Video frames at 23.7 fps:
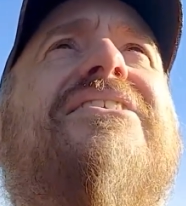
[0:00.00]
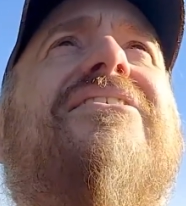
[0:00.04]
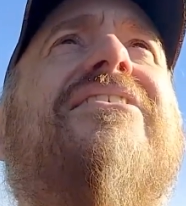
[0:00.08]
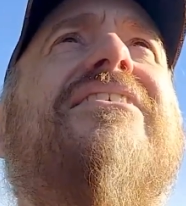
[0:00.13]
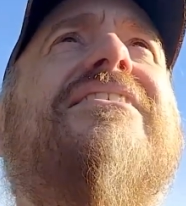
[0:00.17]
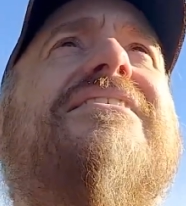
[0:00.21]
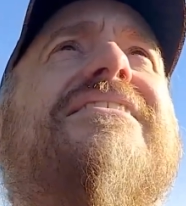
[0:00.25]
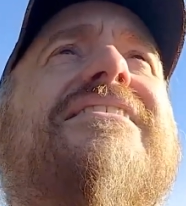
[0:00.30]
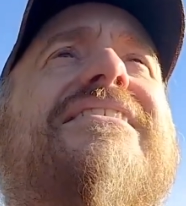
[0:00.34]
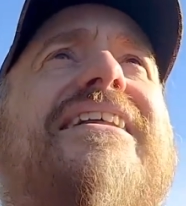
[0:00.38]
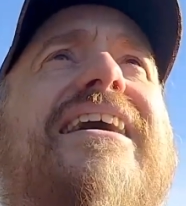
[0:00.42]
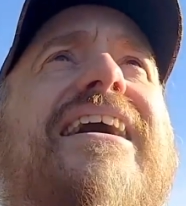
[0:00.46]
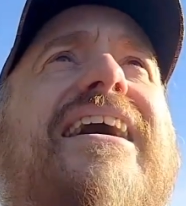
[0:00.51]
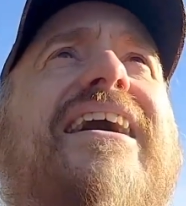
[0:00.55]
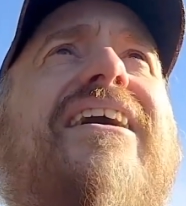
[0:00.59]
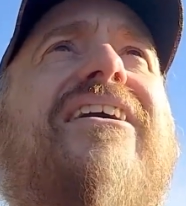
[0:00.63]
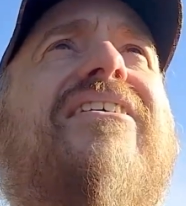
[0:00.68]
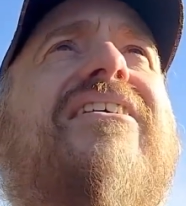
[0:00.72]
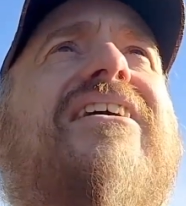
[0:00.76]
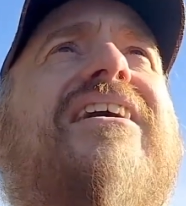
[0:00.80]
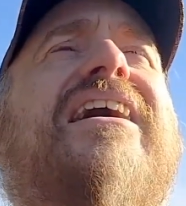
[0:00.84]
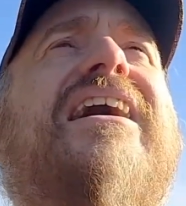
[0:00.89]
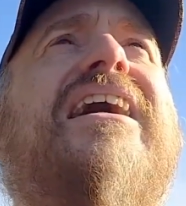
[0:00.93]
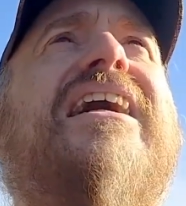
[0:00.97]
It's
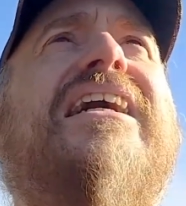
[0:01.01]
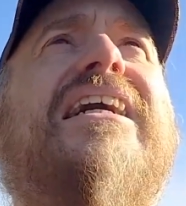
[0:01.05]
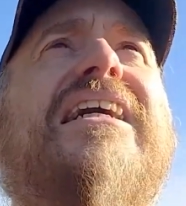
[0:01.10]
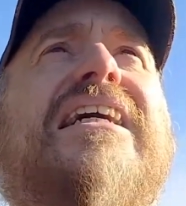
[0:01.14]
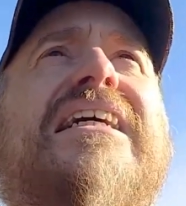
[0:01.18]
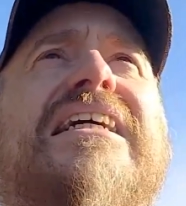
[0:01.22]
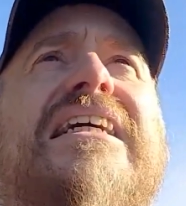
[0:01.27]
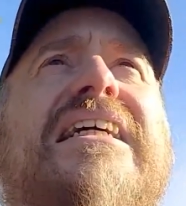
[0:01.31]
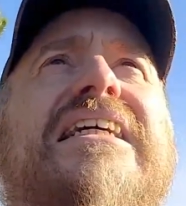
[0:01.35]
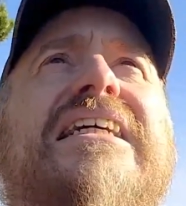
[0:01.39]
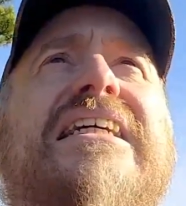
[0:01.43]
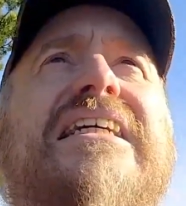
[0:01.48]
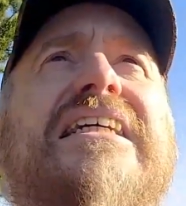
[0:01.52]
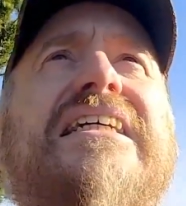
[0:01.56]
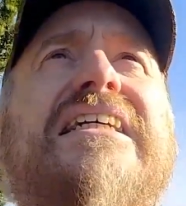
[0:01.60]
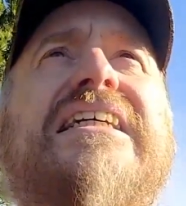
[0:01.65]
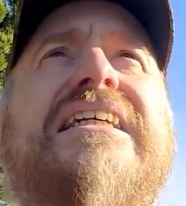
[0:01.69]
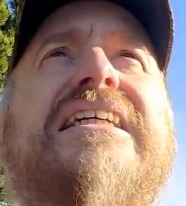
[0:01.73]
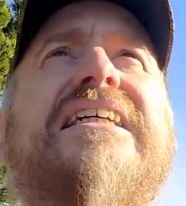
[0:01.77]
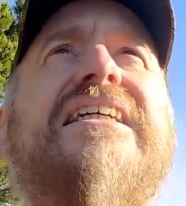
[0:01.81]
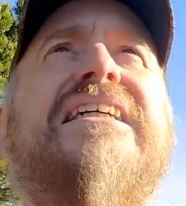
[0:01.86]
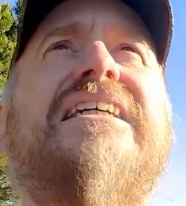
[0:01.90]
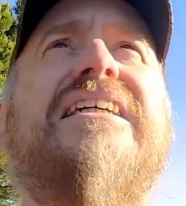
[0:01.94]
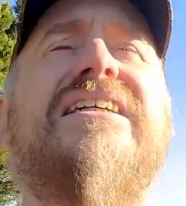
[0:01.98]
now
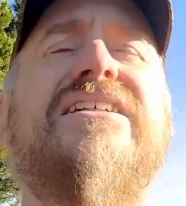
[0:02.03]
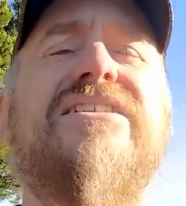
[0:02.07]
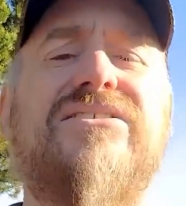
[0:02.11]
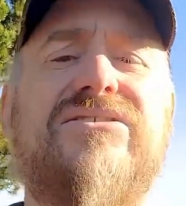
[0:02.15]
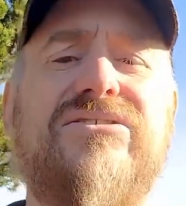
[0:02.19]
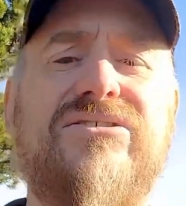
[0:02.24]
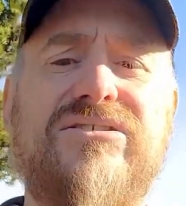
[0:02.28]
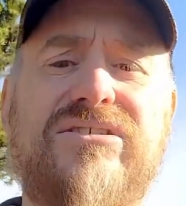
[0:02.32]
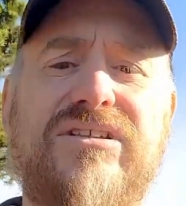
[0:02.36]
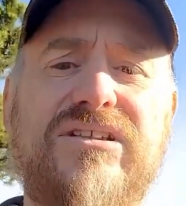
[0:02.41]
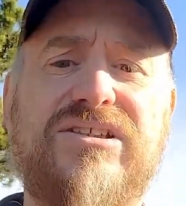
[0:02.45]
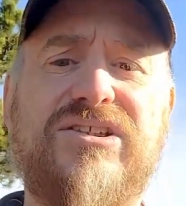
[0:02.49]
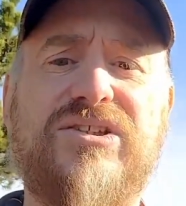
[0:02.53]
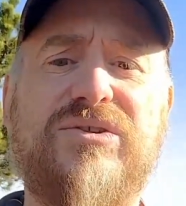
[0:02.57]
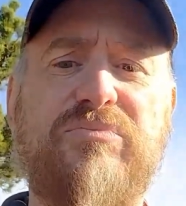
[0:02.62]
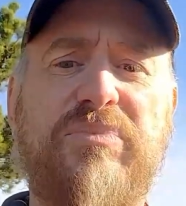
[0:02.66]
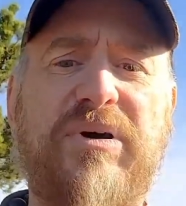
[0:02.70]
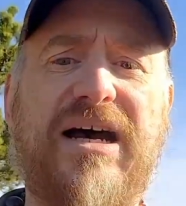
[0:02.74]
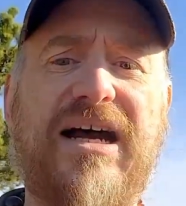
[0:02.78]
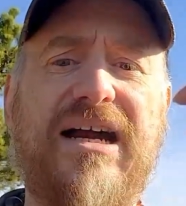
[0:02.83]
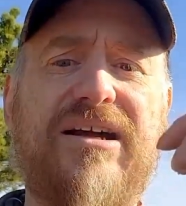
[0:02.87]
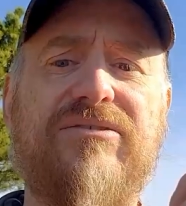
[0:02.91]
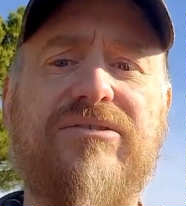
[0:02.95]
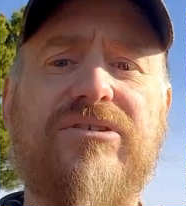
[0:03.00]
through the
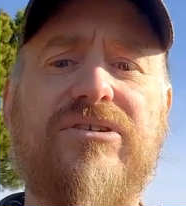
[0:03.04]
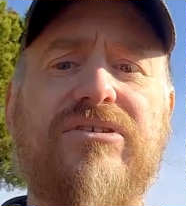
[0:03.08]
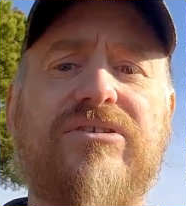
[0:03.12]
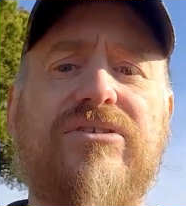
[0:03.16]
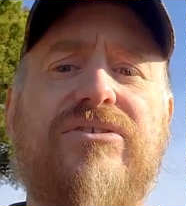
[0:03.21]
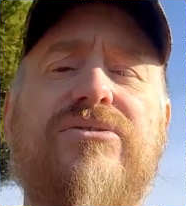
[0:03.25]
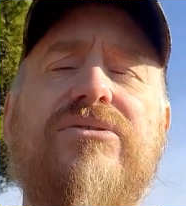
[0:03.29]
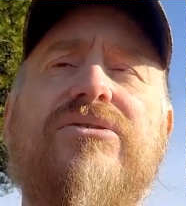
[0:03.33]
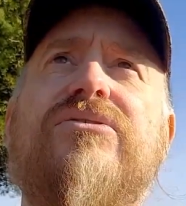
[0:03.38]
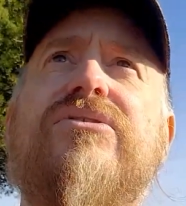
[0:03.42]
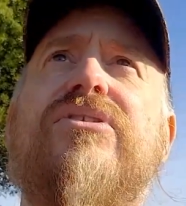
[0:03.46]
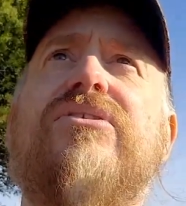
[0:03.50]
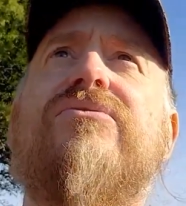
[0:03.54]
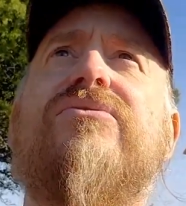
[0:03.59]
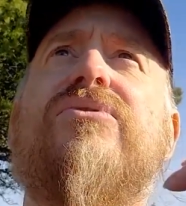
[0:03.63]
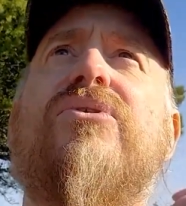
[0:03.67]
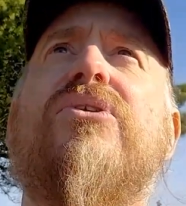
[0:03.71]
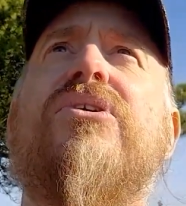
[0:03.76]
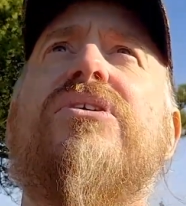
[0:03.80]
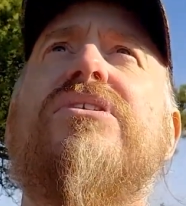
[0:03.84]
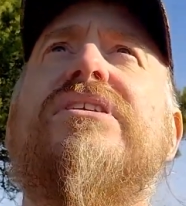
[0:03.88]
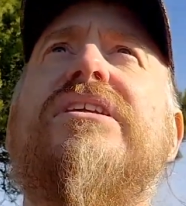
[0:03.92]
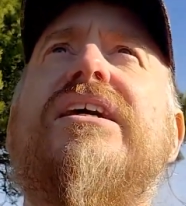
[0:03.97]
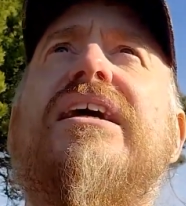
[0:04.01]
spiral, through the
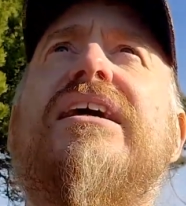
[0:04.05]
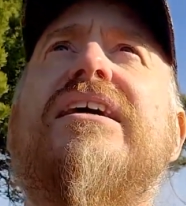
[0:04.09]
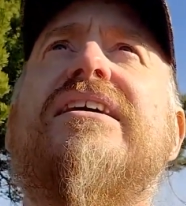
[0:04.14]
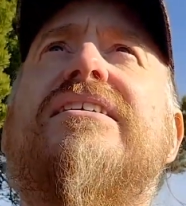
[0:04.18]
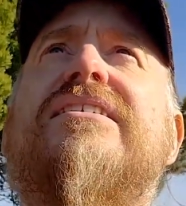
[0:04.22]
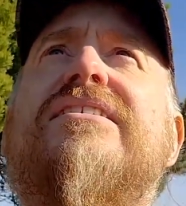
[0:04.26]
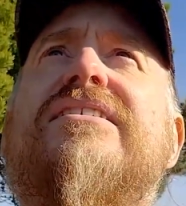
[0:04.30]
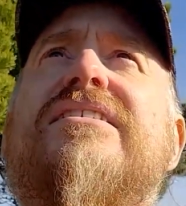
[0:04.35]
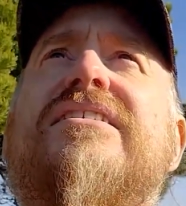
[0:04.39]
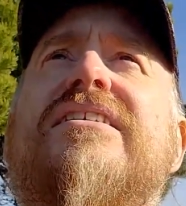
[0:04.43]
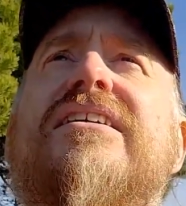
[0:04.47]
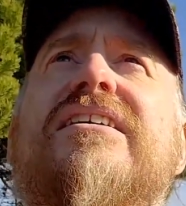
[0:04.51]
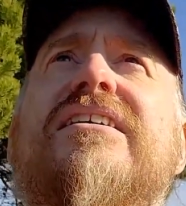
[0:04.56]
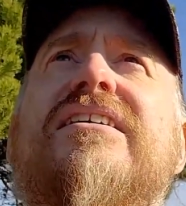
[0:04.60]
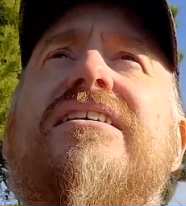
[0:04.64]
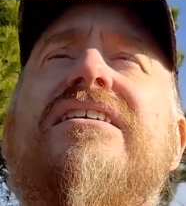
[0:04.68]
vortex.